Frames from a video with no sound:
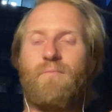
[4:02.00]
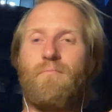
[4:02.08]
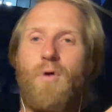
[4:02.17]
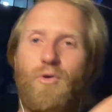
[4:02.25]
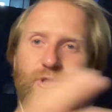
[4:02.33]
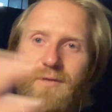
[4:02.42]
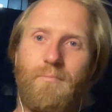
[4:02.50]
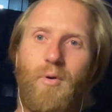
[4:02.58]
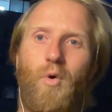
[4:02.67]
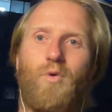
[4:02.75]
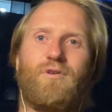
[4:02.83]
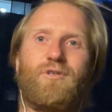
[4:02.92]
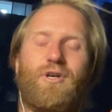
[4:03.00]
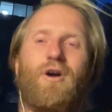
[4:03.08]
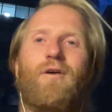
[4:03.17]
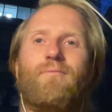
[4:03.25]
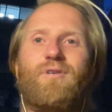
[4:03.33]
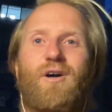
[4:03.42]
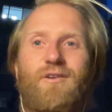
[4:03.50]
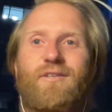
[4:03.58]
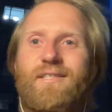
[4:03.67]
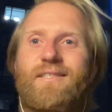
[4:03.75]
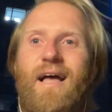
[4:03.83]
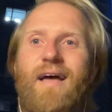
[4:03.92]
most important term to
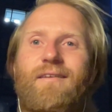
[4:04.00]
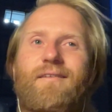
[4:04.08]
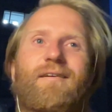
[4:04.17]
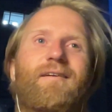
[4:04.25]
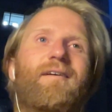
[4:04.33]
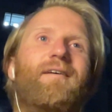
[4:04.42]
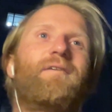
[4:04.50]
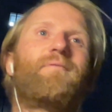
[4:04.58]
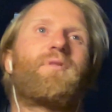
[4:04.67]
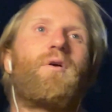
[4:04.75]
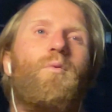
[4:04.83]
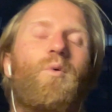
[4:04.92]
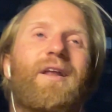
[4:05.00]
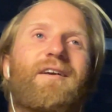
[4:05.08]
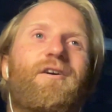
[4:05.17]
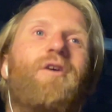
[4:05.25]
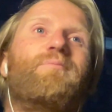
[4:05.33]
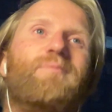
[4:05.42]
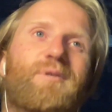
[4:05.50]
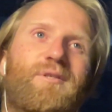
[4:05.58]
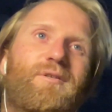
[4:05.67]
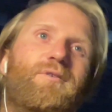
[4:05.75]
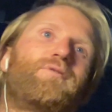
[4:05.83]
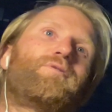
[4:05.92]
understand when it comes
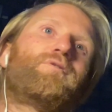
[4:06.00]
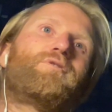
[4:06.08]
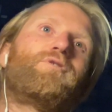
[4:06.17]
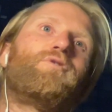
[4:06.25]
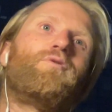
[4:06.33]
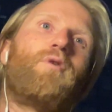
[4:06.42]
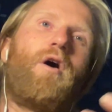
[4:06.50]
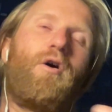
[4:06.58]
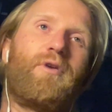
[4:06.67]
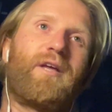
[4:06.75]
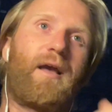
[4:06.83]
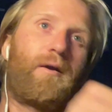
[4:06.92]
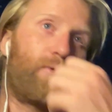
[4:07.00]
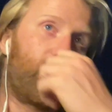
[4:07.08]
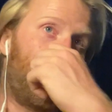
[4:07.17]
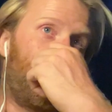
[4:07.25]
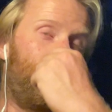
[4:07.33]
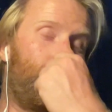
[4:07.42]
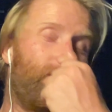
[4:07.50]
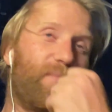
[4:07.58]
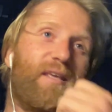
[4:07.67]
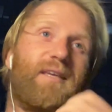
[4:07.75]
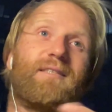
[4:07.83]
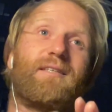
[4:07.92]
to owning equity,
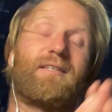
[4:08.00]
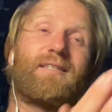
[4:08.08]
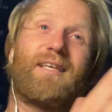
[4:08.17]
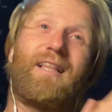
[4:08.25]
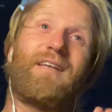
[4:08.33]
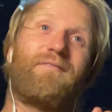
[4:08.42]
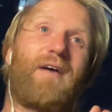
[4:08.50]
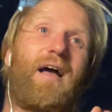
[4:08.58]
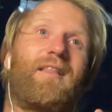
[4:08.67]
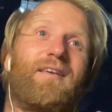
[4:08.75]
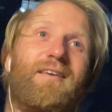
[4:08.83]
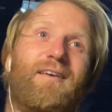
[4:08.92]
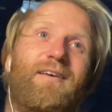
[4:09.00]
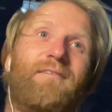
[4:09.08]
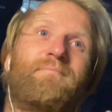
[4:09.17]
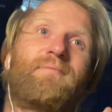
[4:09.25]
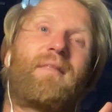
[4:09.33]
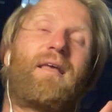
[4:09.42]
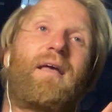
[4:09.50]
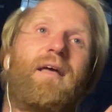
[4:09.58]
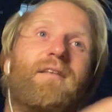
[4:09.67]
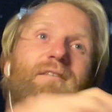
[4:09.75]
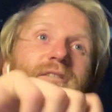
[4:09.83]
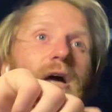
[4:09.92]
is that Silicon Valley
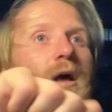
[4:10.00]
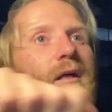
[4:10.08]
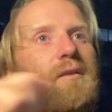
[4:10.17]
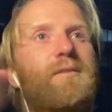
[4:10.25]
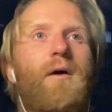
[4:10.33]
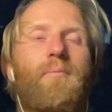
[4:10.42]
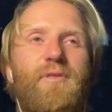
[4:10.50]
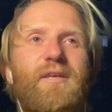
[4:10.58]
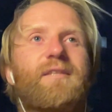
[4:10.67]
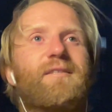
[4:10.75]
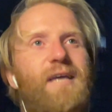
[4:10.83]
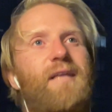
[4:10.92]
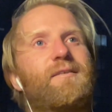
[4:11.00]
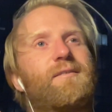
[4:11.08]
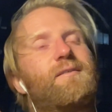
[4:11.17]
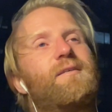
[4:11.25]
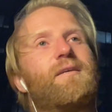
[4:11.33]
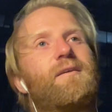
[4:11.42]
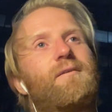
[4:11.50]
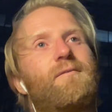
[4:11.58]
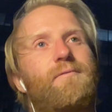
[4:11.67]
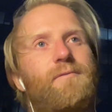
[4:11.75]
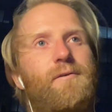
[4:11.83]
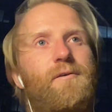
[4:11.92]
dials up the intensity
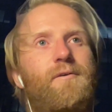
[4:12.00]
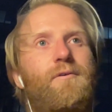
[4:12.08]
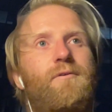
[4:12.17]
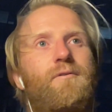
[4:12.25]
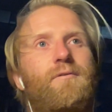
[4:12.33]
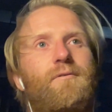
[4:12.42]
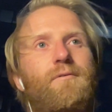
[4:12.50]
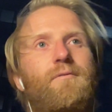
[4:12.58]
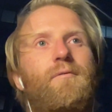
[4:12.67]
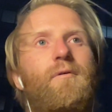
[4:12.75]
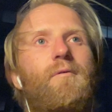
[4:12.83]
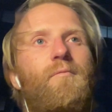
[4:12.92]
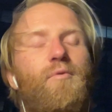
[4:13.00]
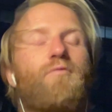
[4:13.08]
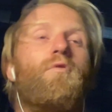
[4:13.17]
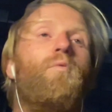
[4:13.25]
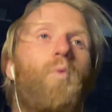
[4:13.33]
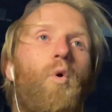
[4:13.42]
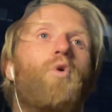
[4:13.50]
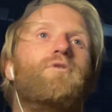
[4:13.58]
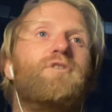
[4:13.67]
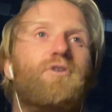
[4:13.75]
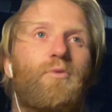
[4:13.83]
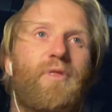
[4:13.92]
but
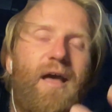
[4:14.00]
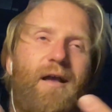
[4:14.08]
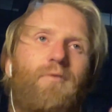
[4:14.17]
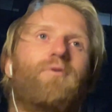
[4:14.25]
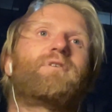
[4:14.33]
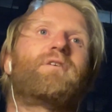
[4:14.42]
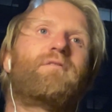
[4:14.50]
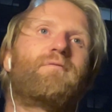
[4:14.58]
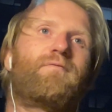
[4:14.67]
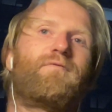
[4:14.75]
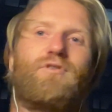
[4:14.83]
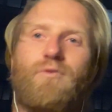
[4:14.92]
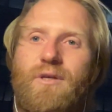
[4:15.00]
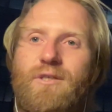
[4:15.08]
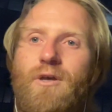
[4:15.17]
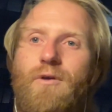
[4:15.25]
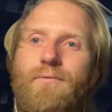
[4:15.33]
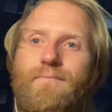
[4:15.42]
rewards you with equity for doing so.